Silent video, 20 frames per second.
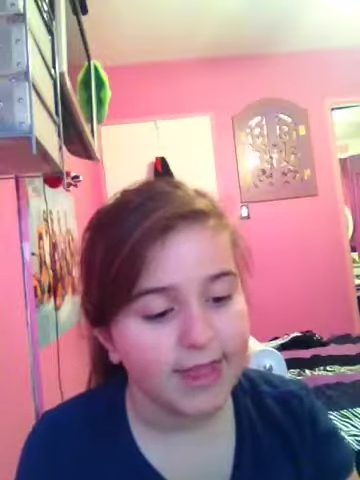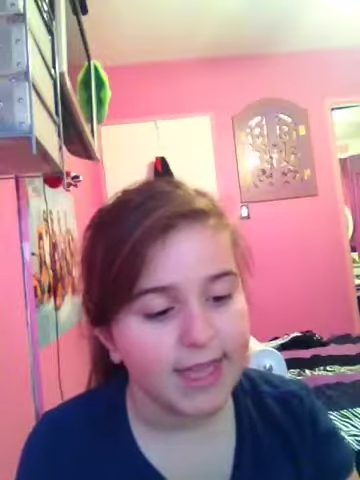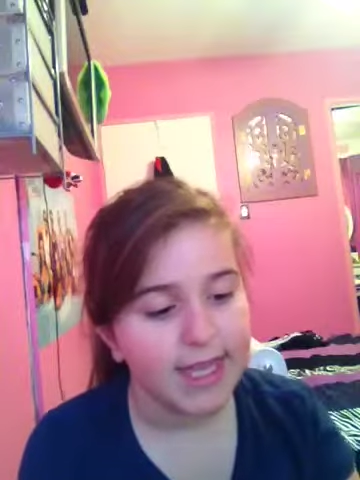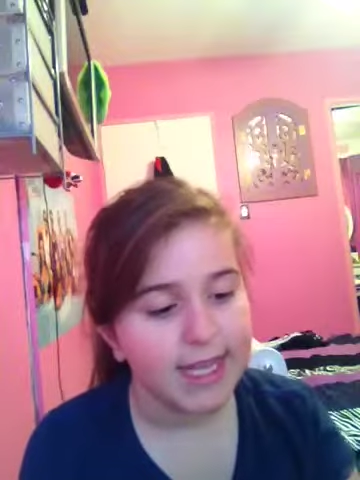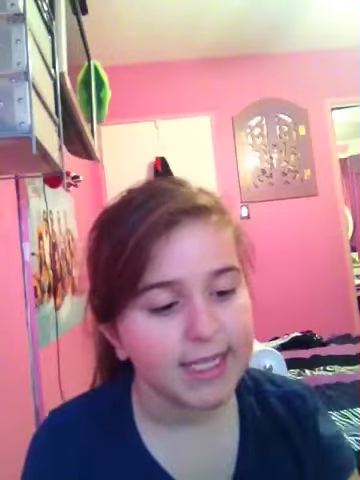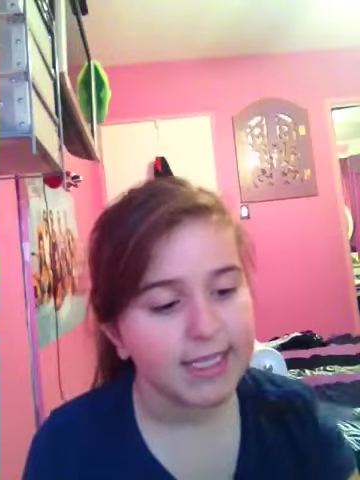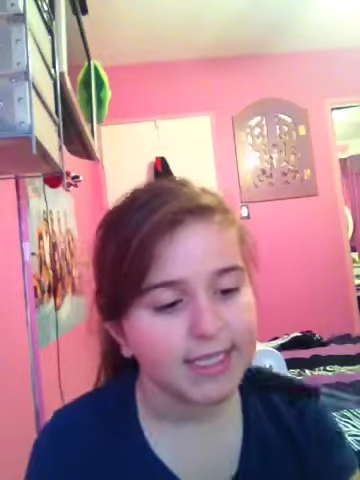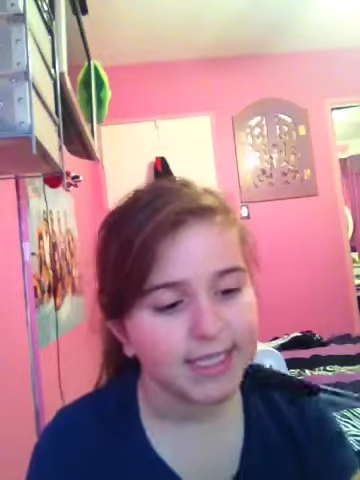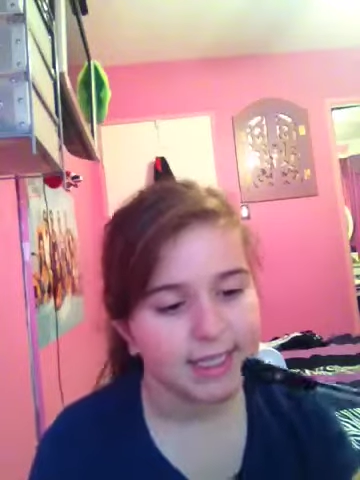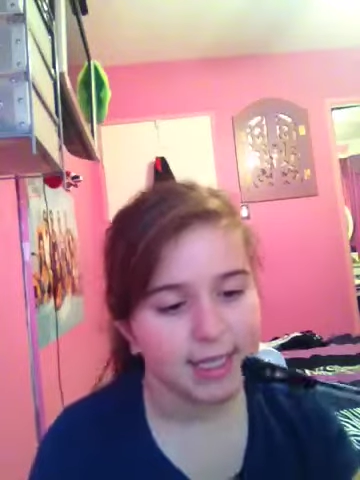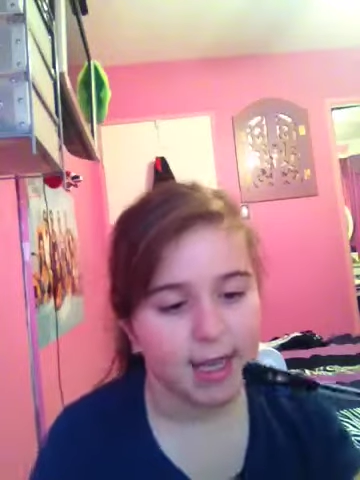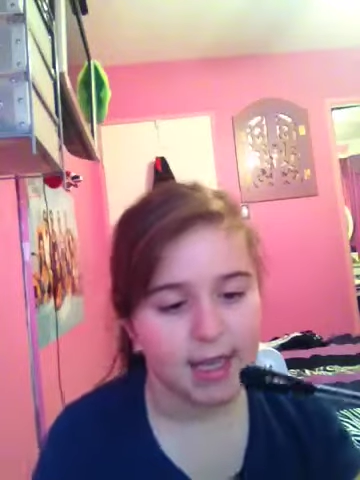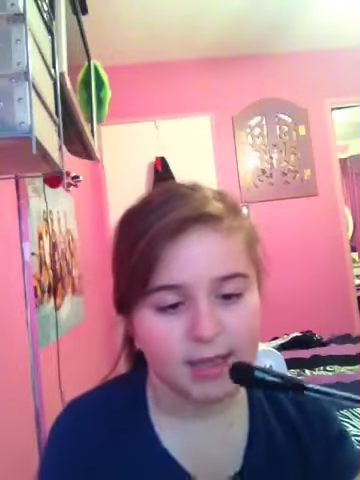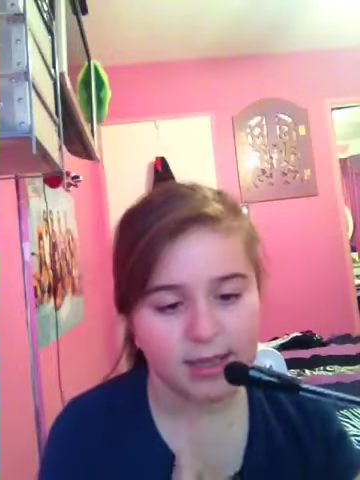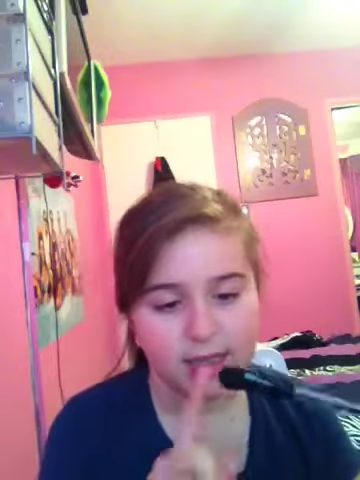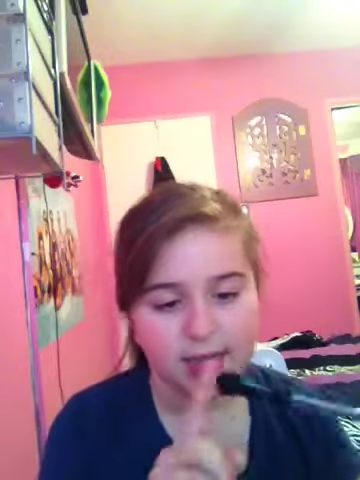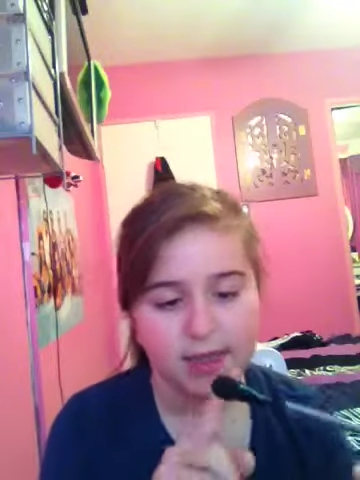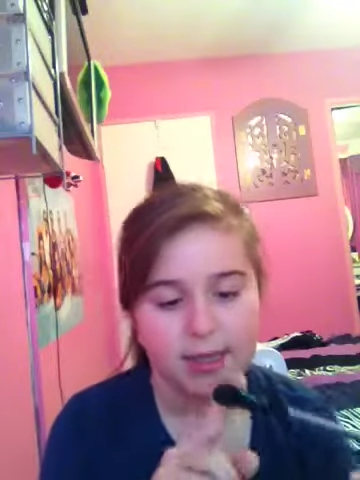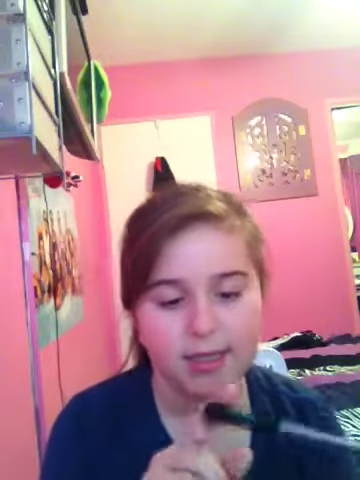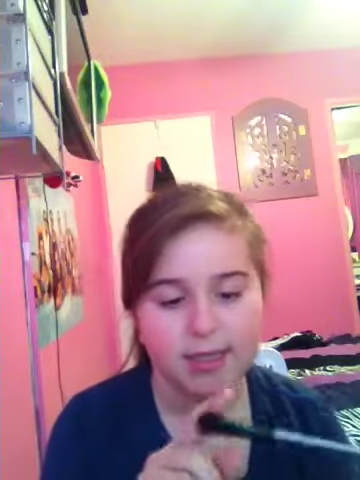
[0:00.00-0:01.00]
this.
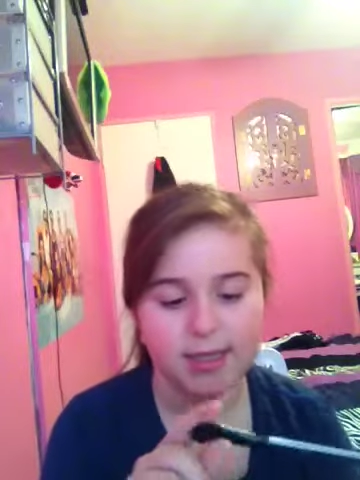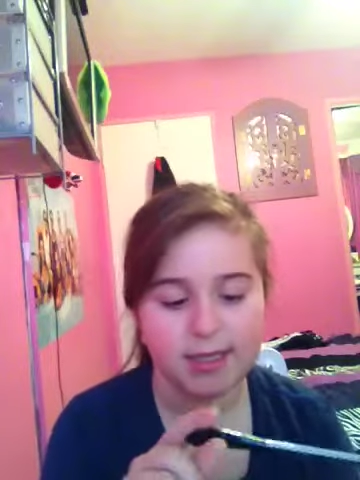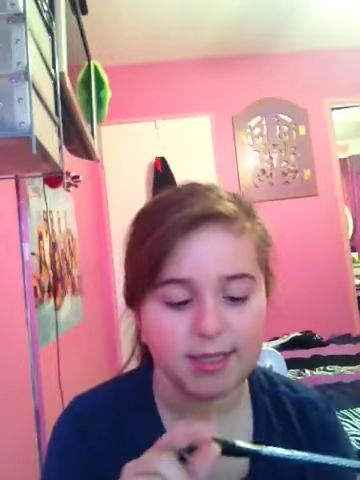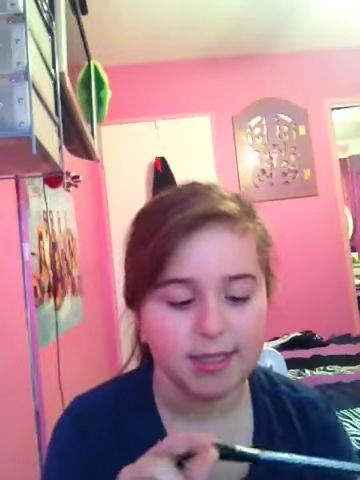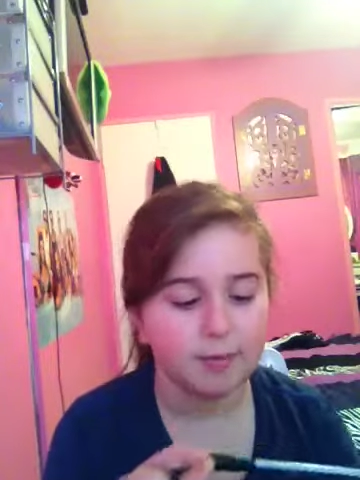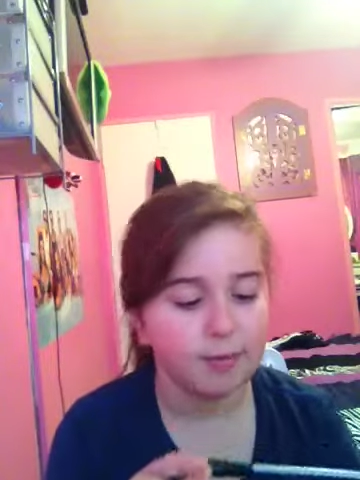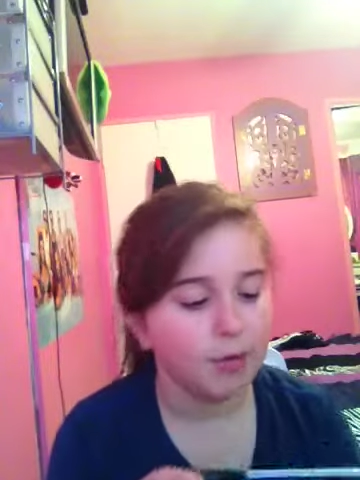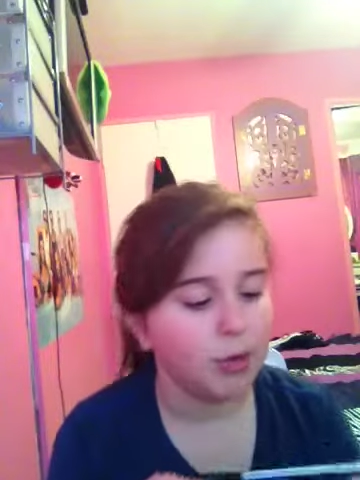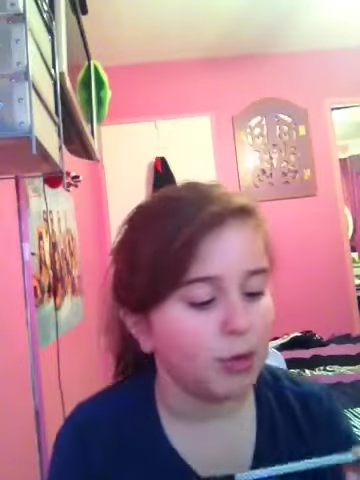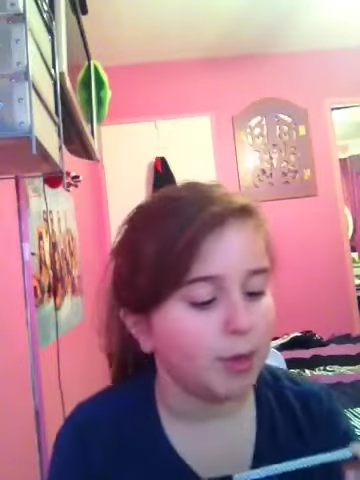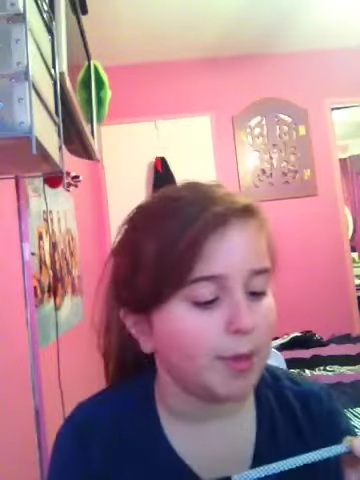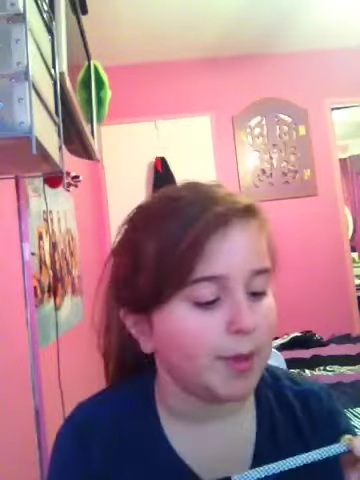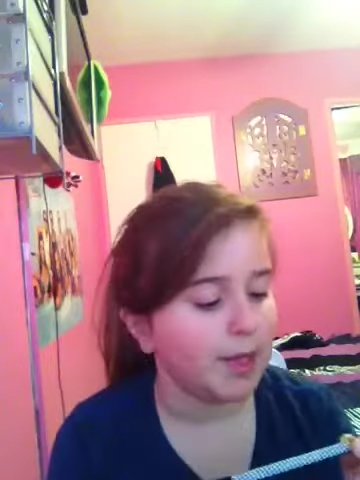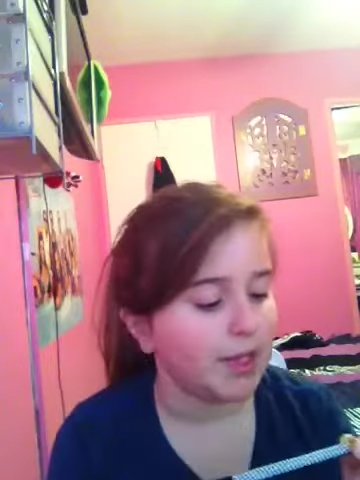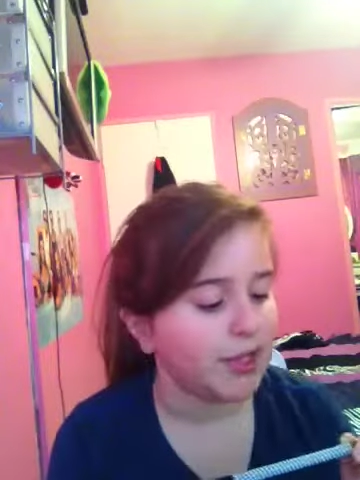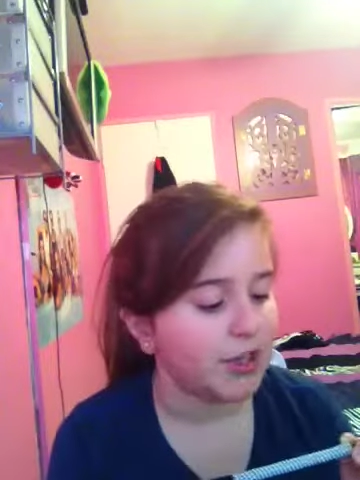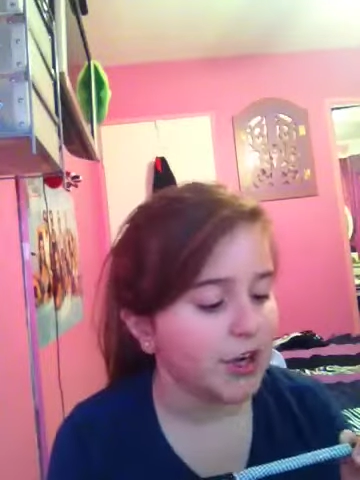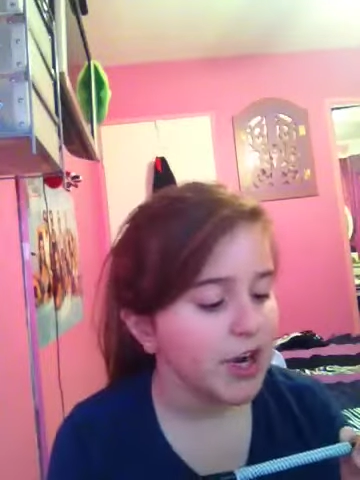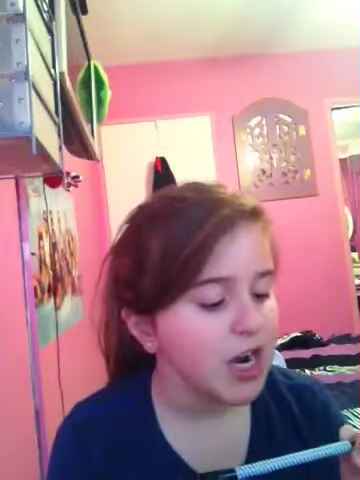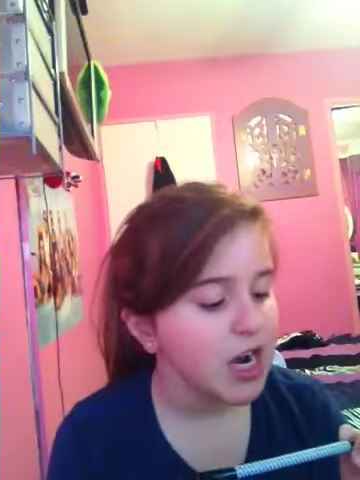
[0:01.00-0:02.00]
This is a Beauty
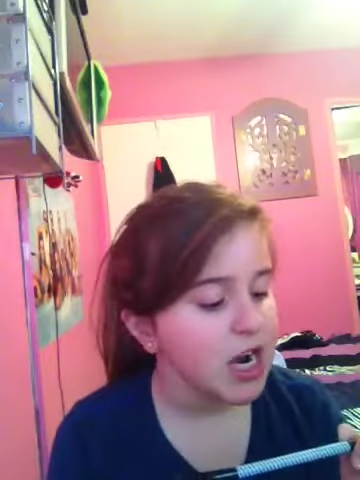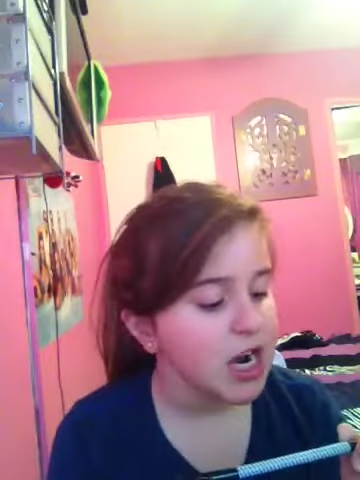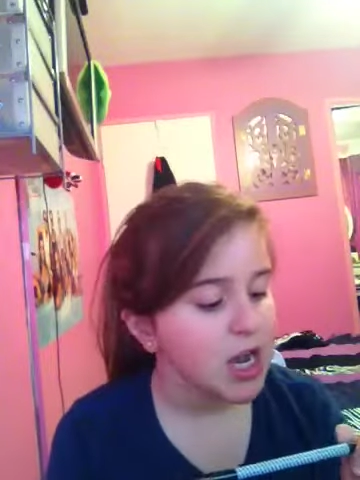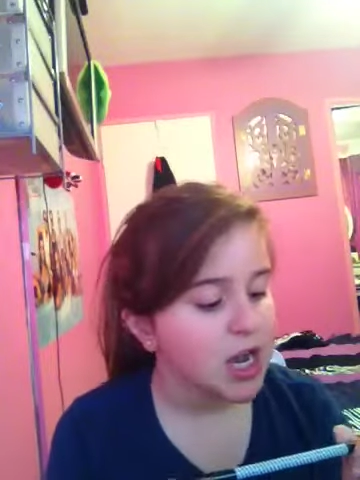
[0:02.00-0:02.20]
Blender.